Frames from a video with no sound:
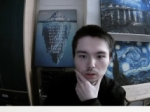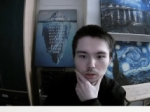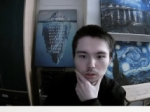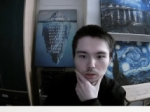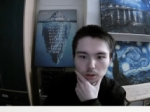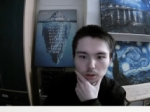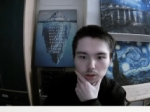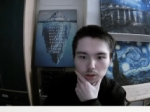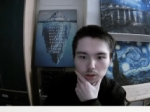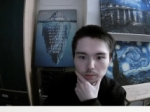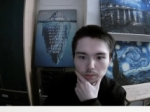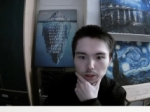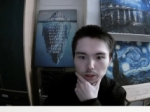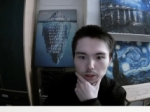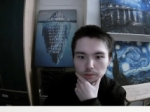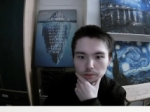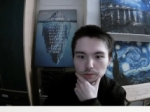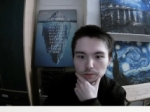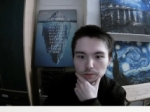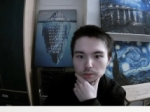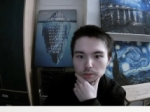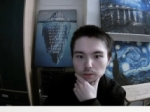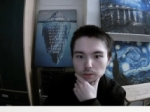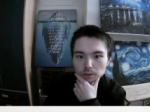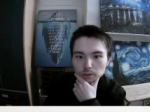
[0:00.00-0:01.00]
Bishop
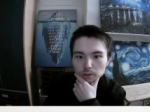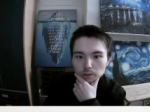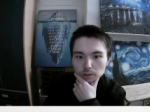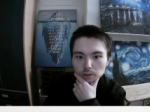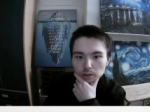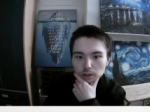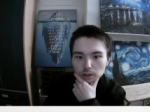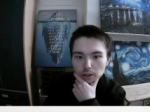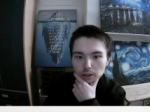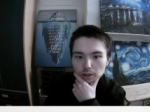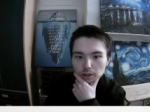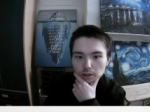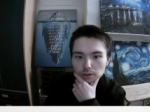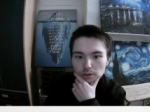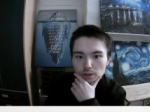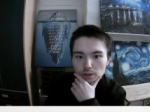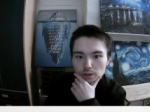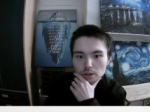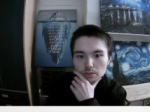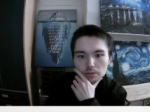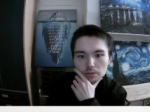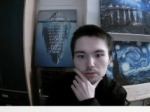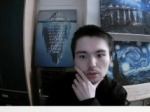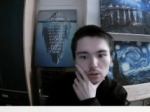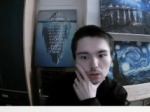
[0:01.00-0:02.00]
f4, knight
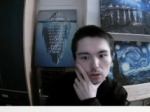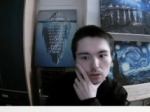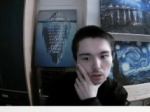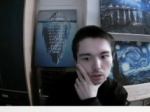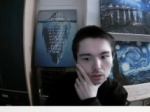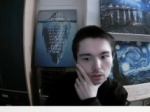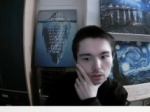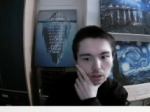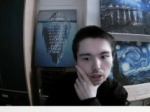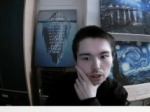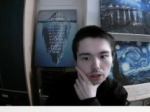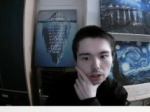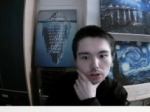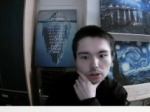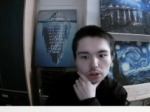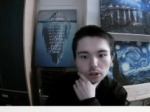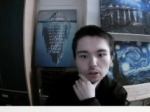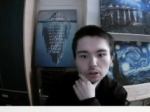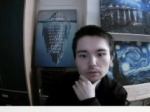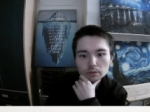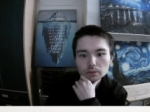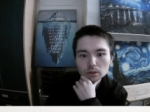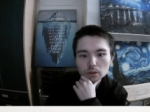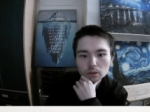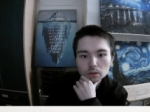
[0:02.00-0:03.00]
c4, knight
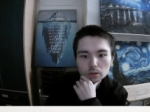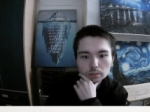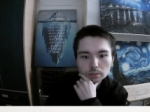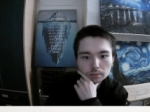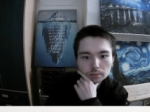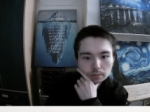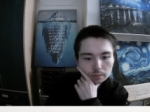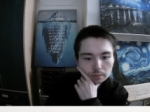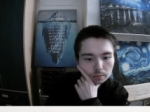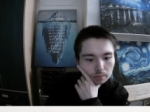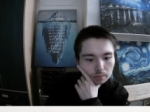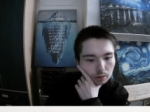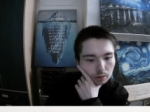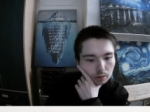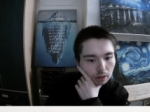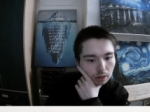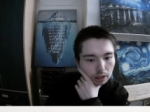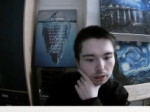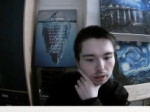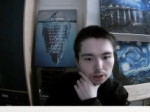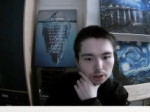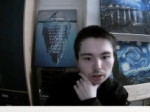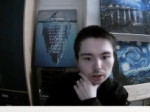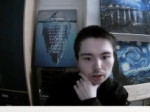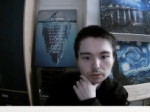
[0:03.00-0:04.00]
g4.
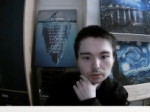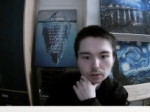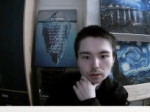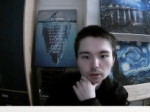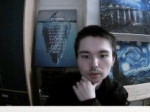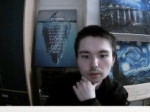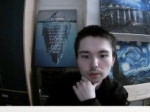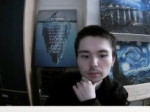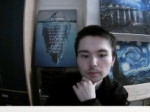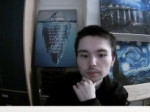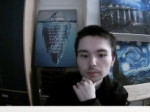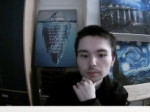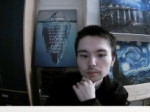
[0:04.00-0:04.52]
Crashing through.